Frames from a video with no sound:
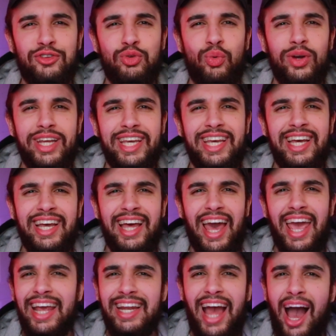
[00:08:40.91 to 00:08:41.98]

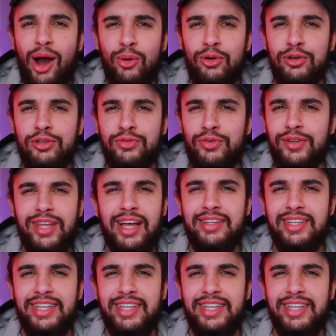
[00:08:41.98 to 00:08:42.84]
28 hours for that to